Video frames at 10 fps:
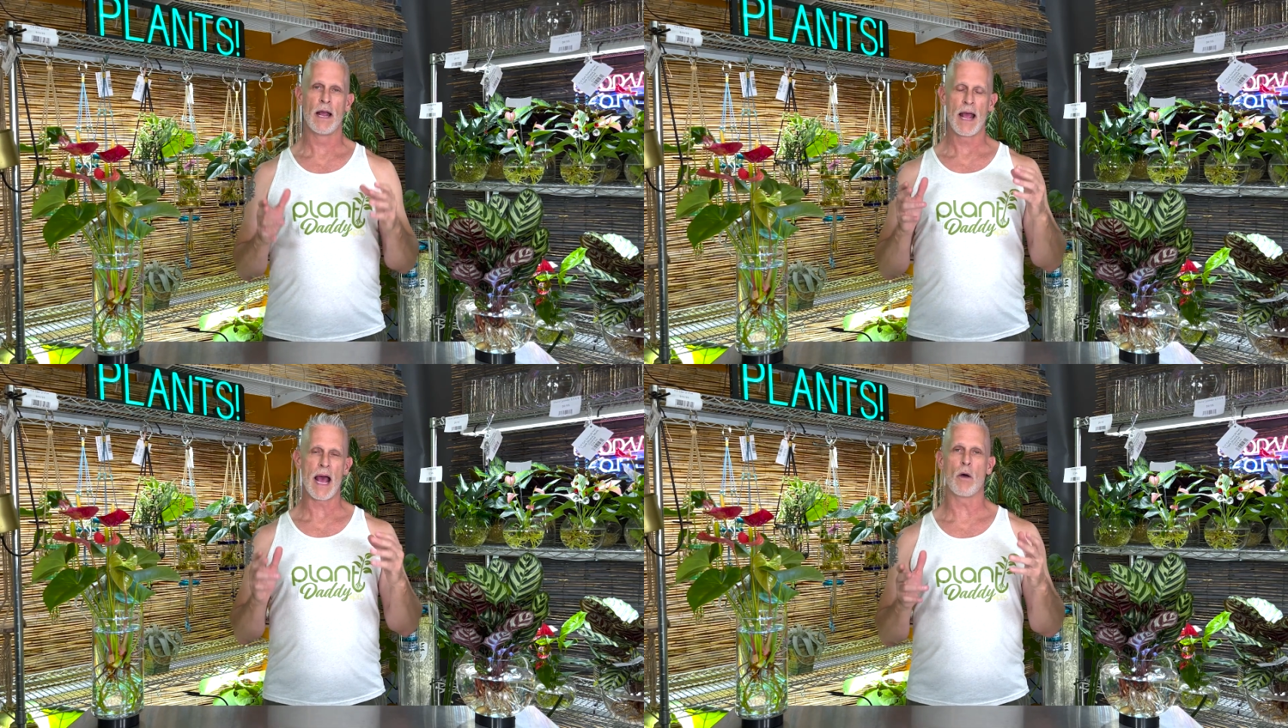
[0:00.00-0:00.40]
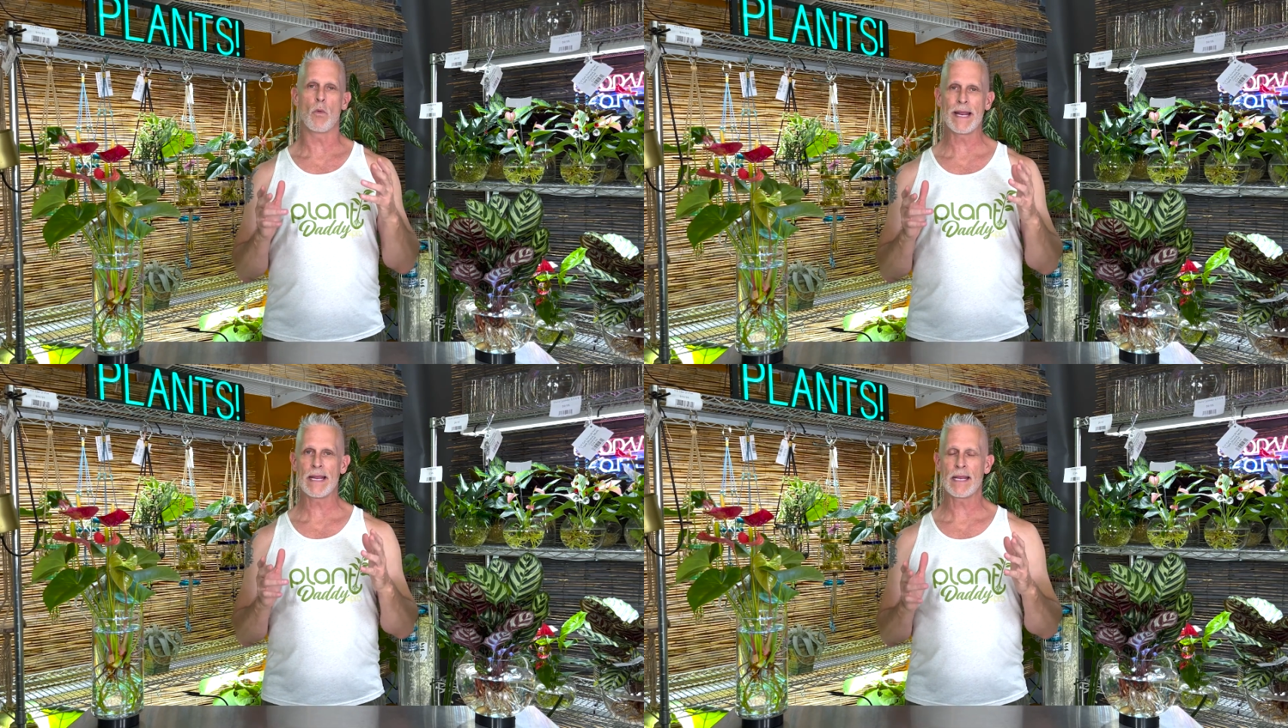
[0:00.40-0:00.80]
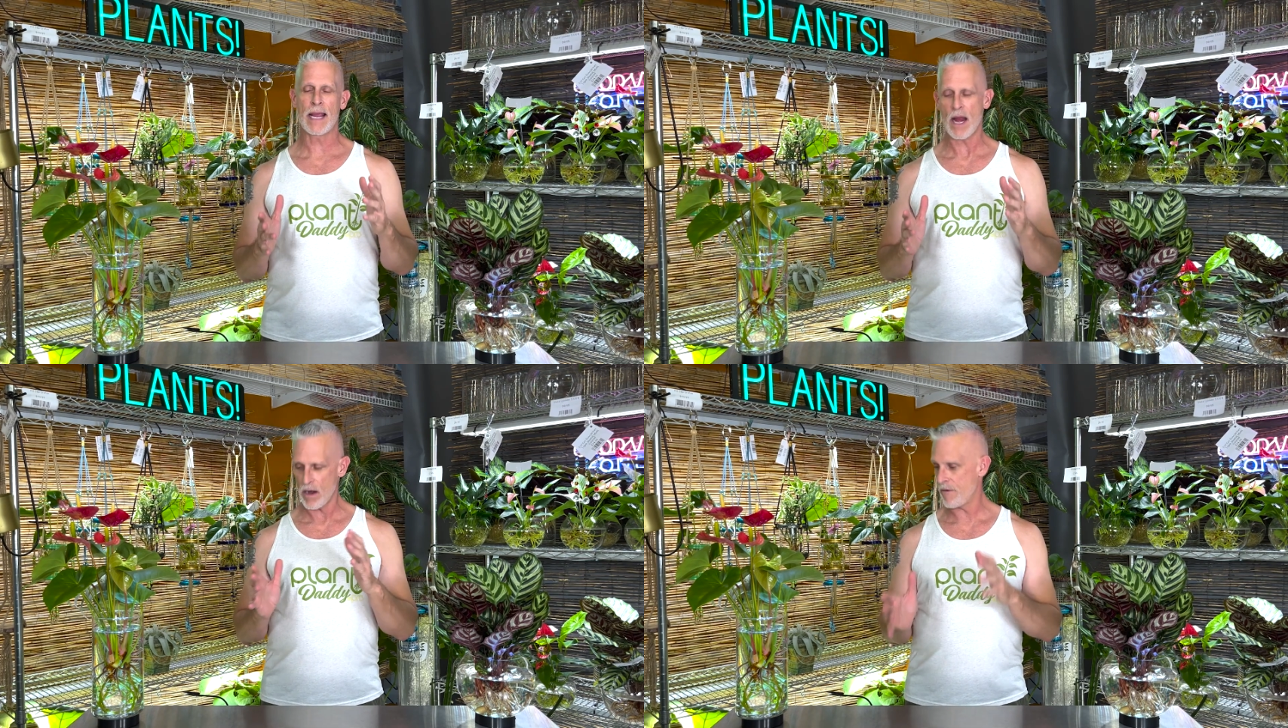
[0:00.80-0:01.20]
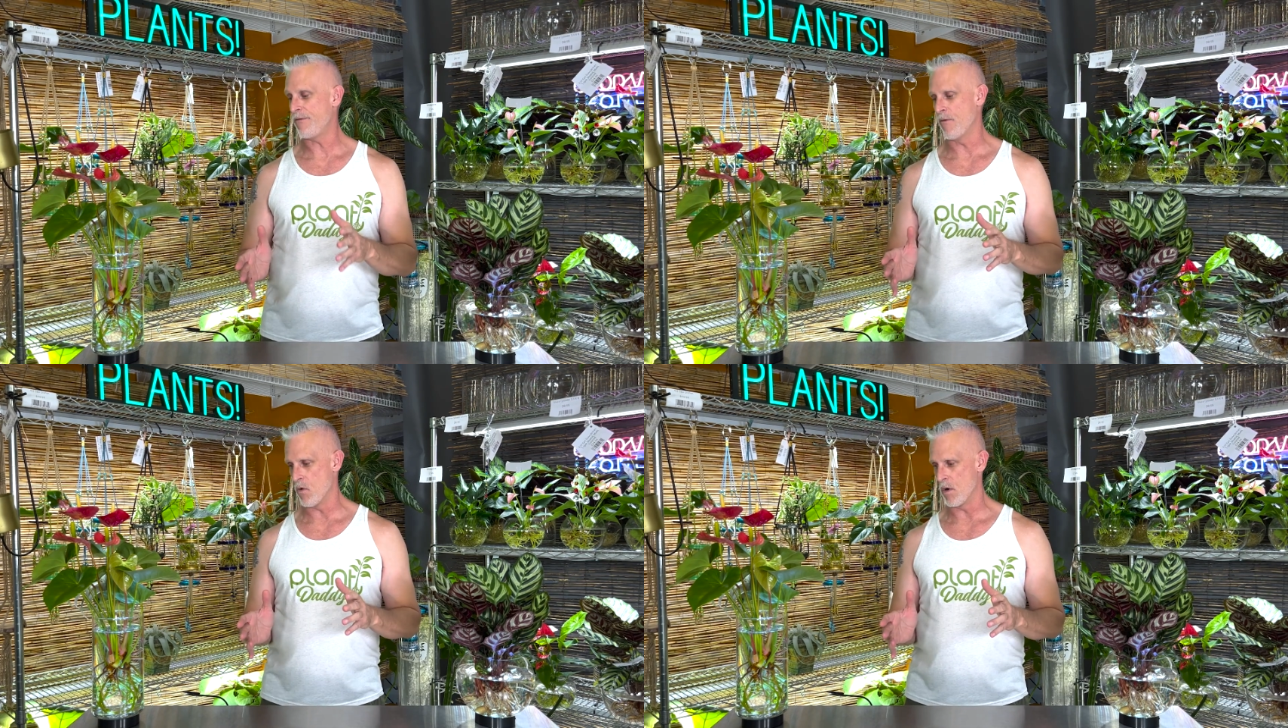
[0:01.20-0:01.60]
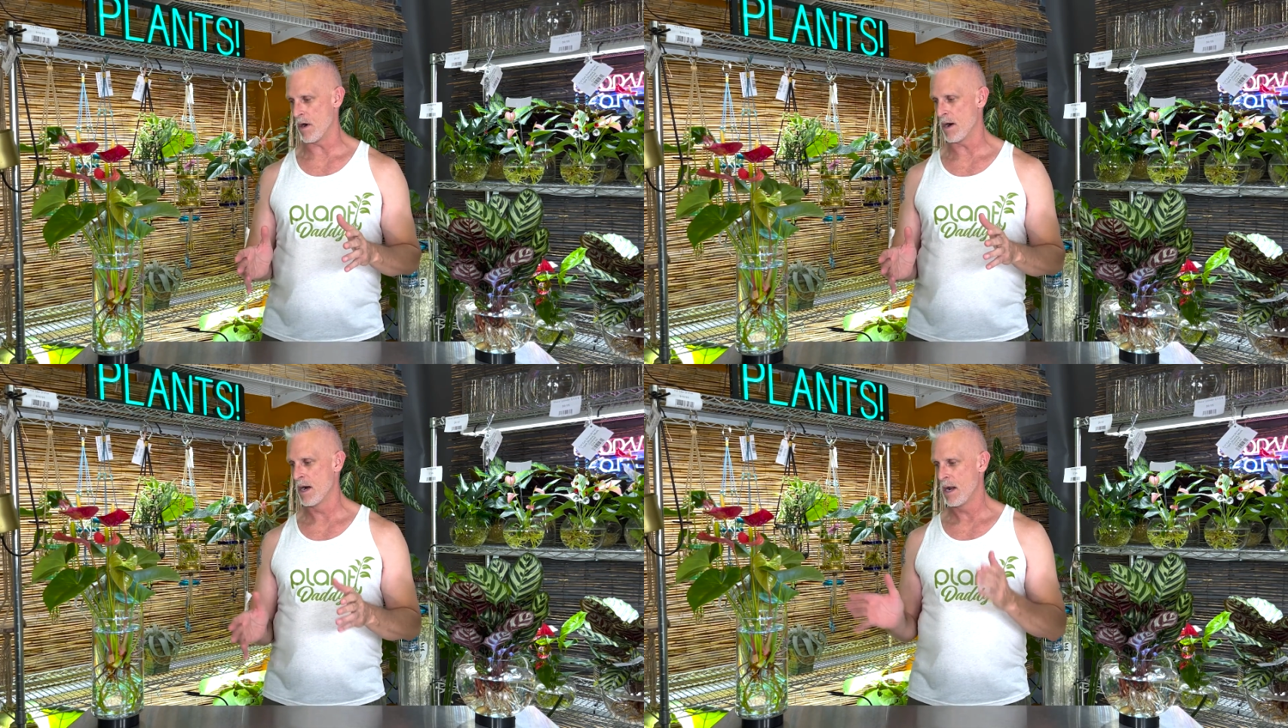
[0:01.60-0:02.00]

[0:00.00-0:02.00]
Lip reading: how we care for